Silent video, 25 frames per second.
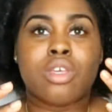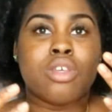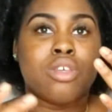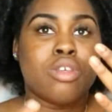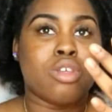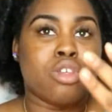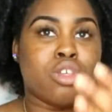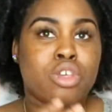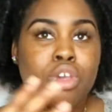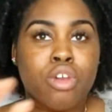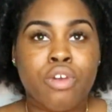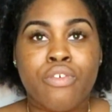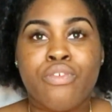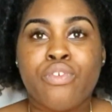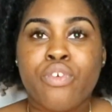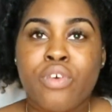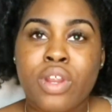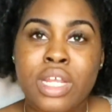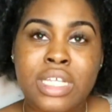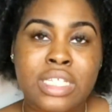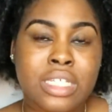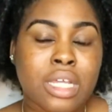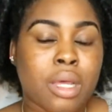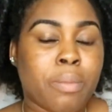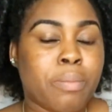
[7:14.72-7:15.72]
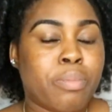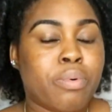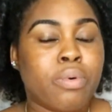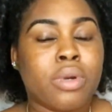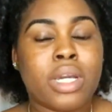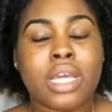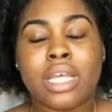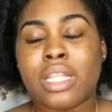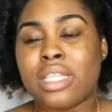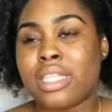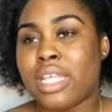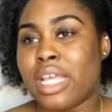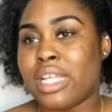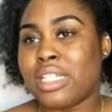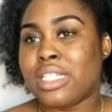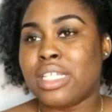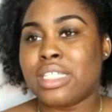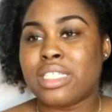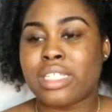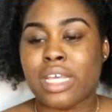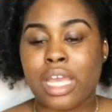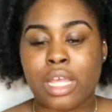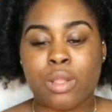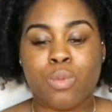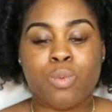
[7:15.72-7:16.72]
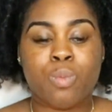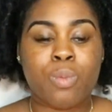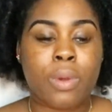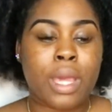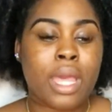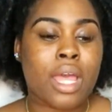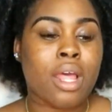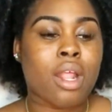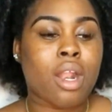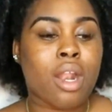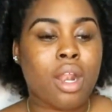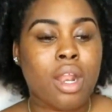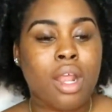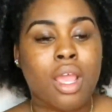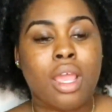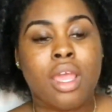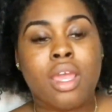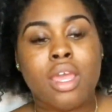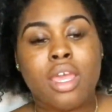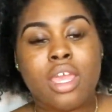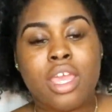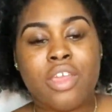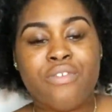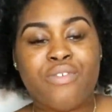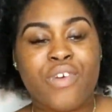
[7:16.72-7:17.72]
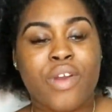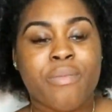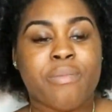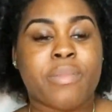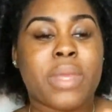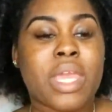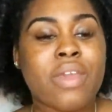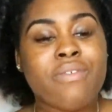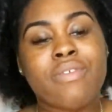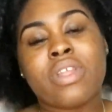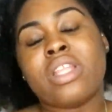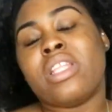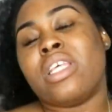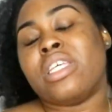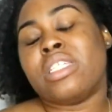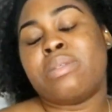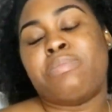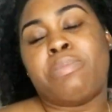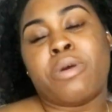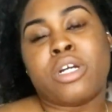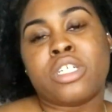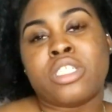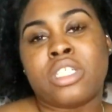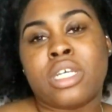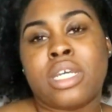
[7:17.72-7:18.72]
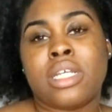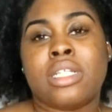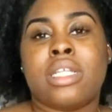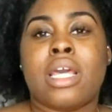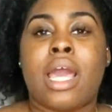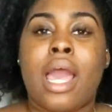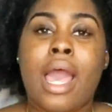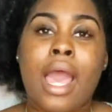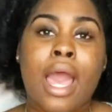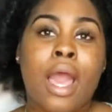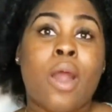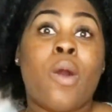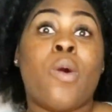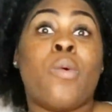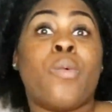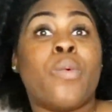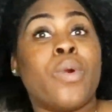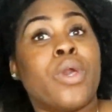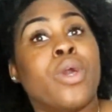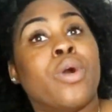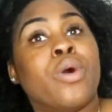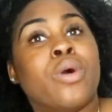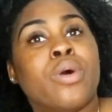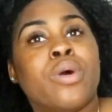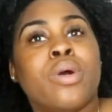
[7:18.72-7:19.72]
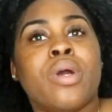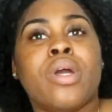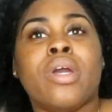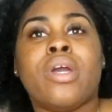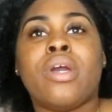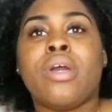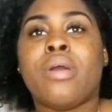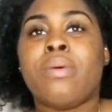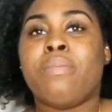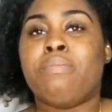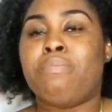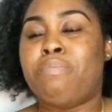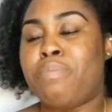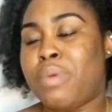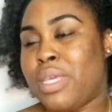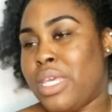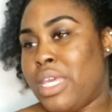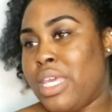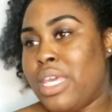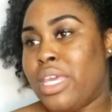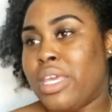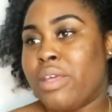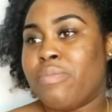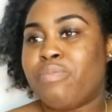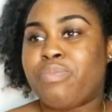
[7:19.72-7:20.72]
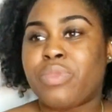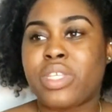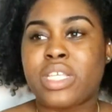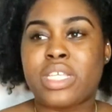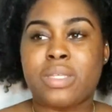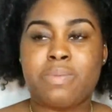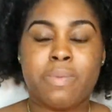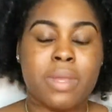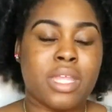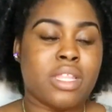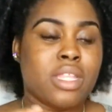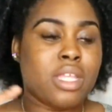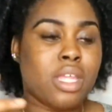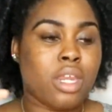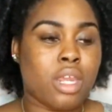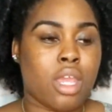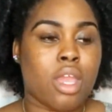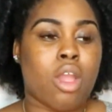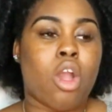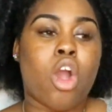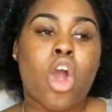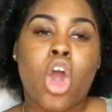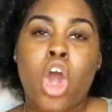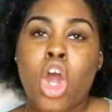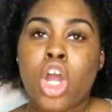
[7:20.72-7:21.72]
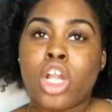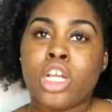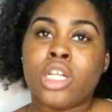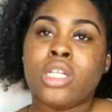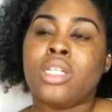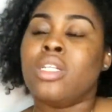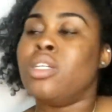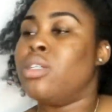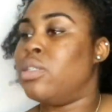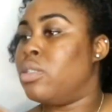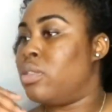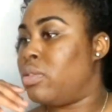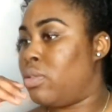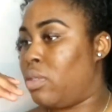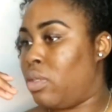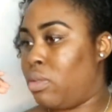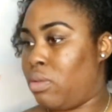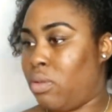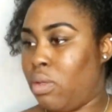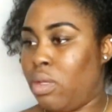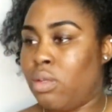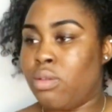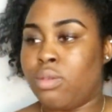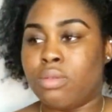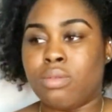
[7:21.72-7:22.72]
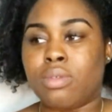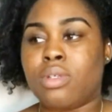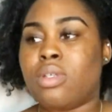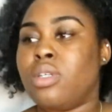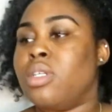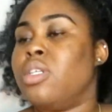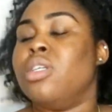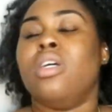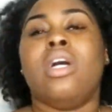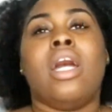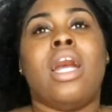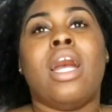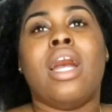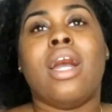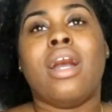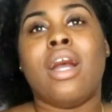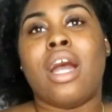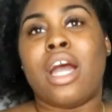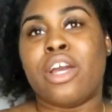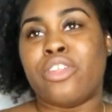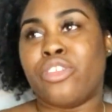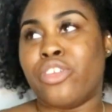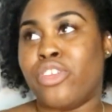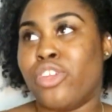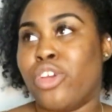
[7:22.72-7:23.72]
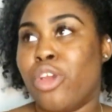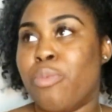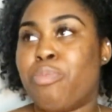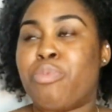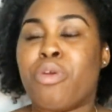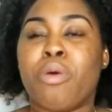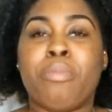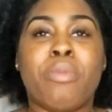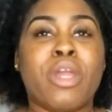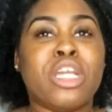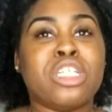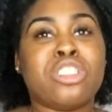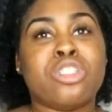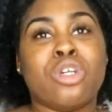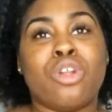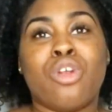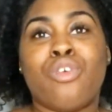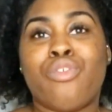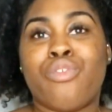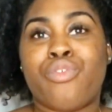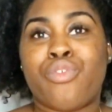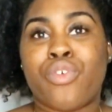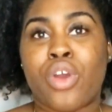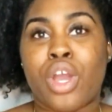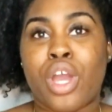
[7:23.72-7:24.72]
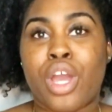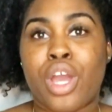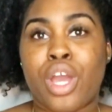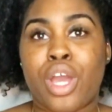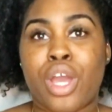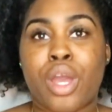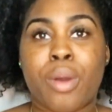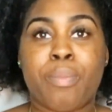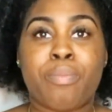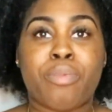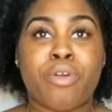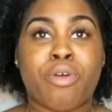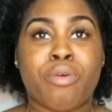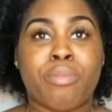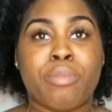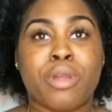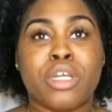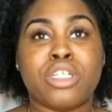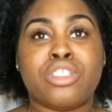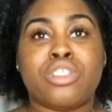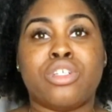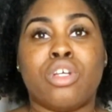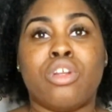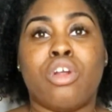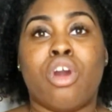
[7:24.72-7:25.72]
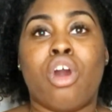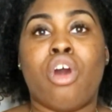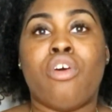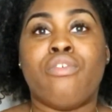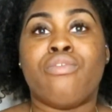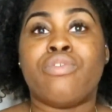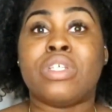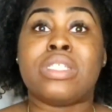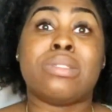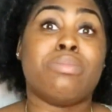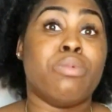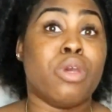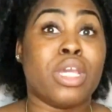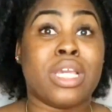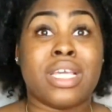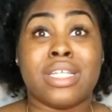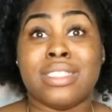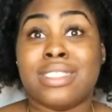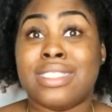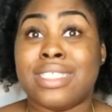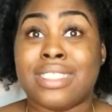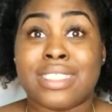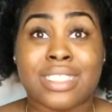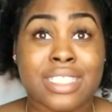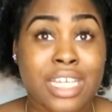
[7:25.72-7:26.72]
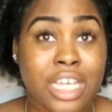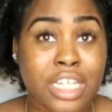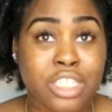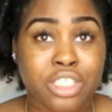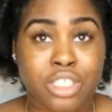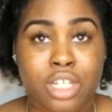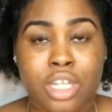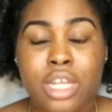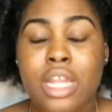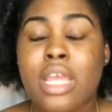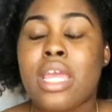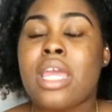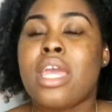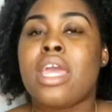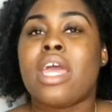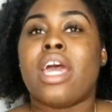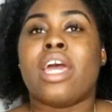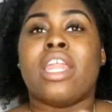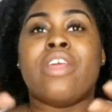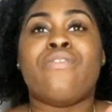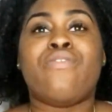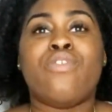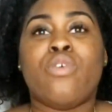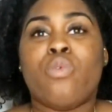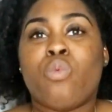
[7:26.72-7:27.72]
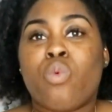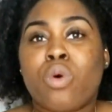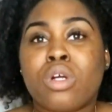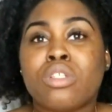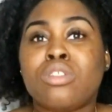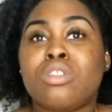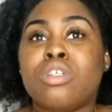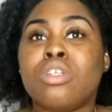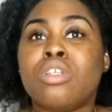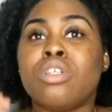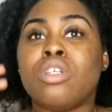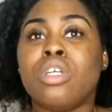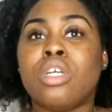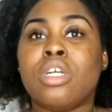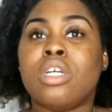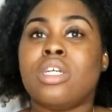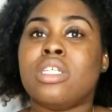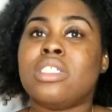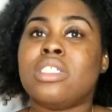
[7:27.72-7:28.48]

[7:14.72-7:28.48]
you, for example, can then decide, well, if I'm given this budget, I will be spending it on I don't know, promotion of smoking cessation. And if you want to